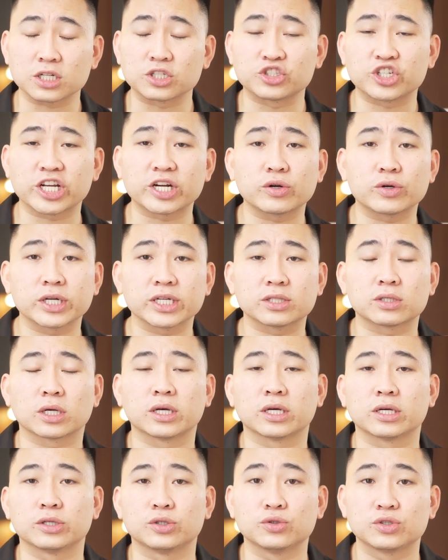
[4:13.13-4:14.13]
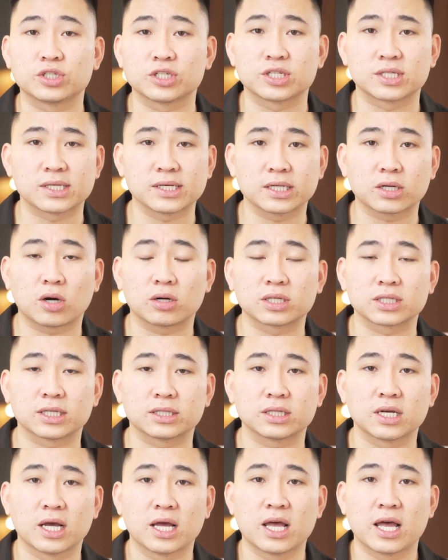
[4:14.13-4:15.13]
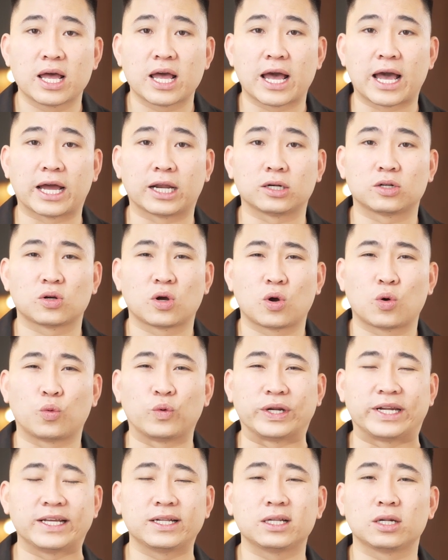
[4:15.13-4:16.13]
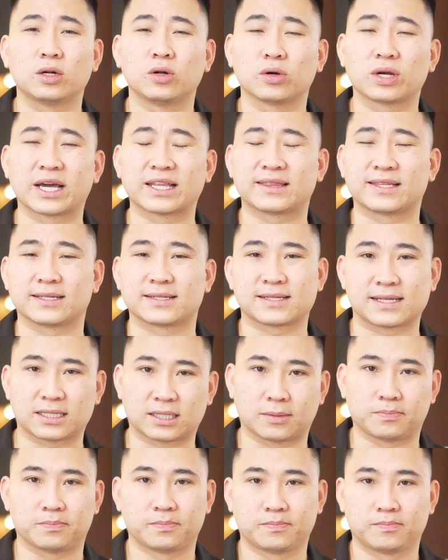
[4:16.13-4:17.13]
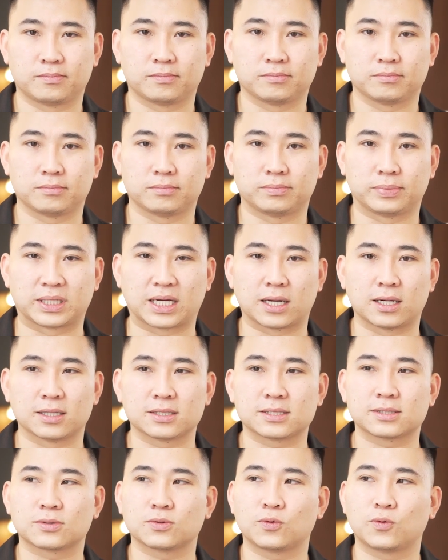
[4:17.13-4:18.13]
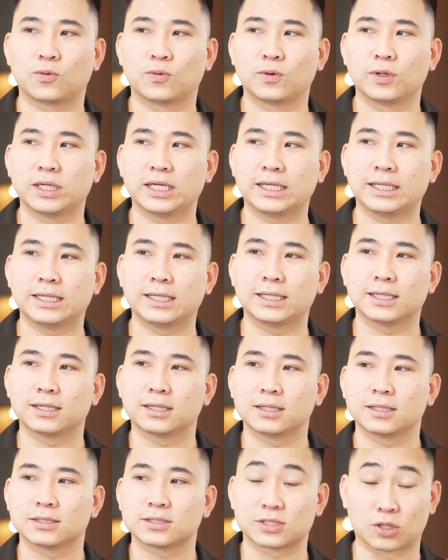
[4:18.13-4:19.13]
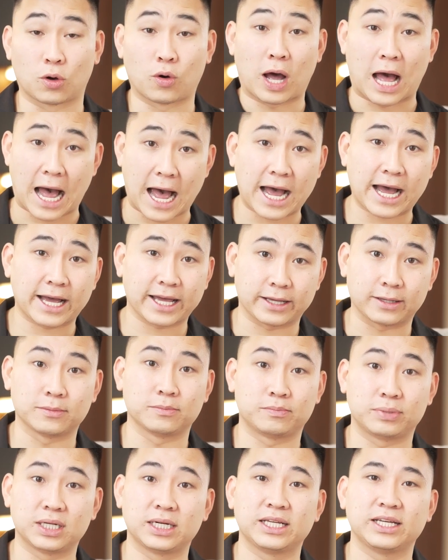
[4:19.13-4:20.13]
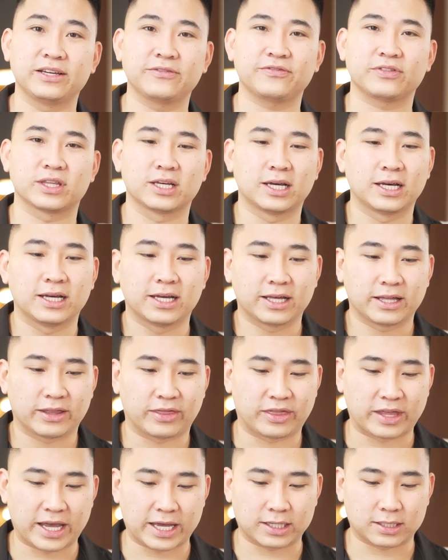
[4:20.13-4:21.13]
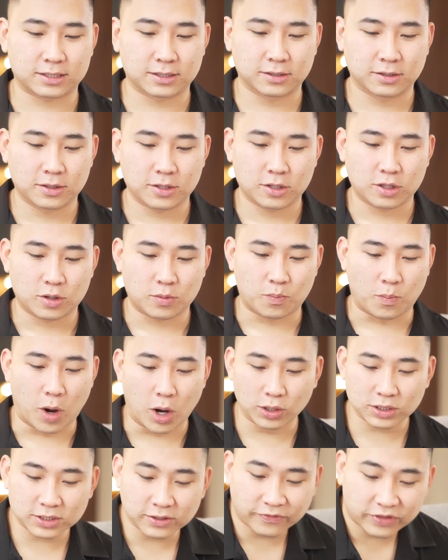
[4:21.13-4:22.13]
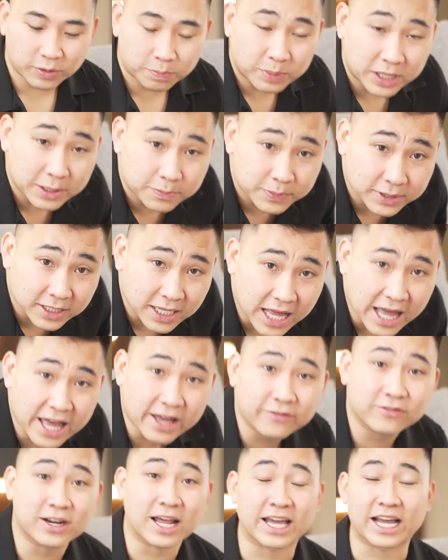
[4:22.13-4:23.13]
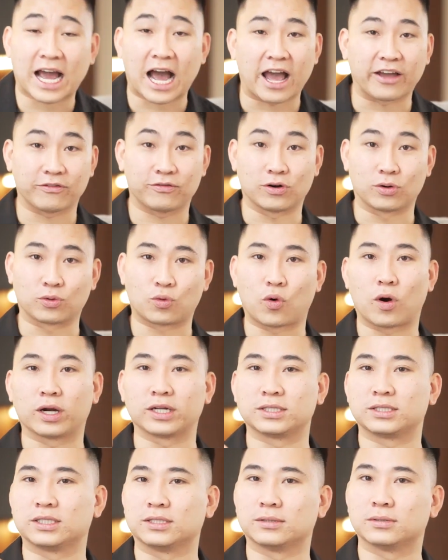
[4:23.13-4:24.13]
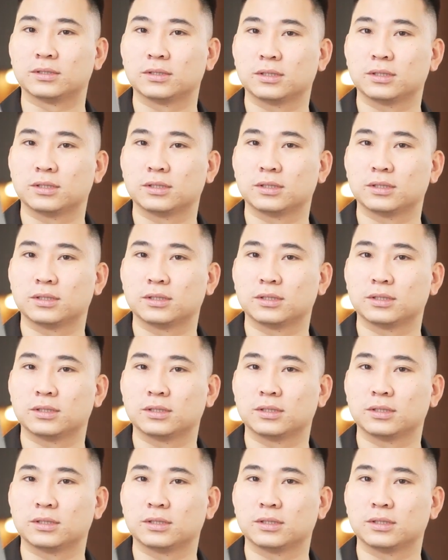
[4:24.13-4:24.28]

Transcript: generate UGC content, and we didn't look at the setup, because I believe that most of the people have iPhone quality.